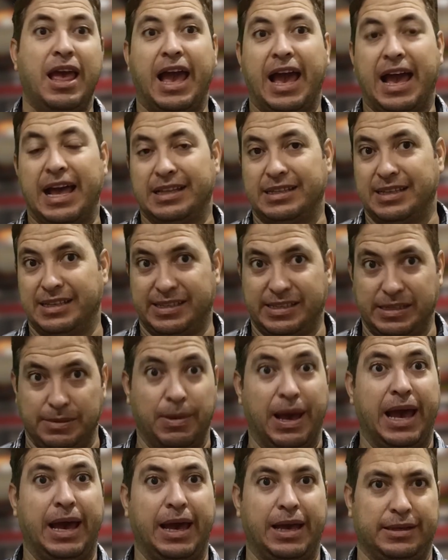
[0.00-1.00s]
and the
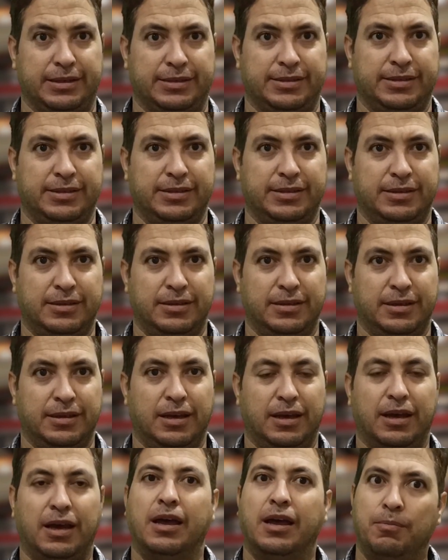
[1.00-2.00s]
cement
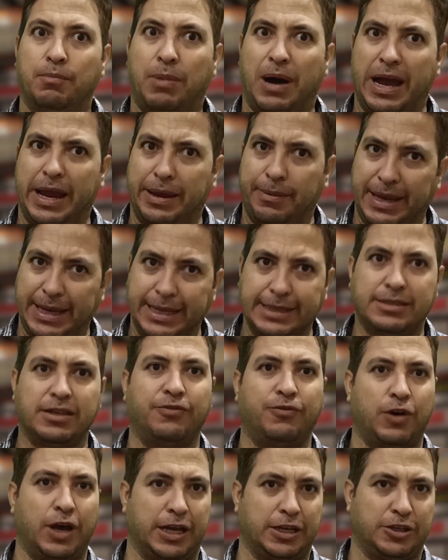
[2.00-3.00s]
by means
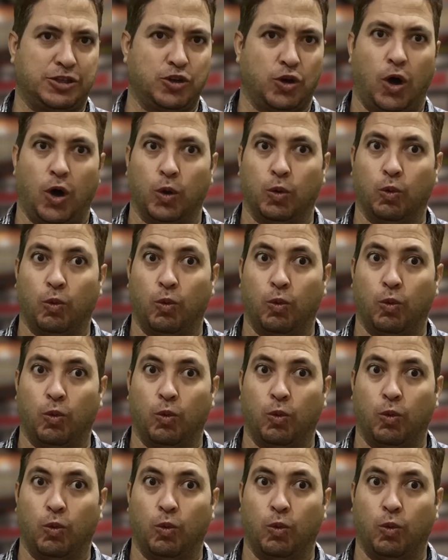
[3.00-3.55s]
of which all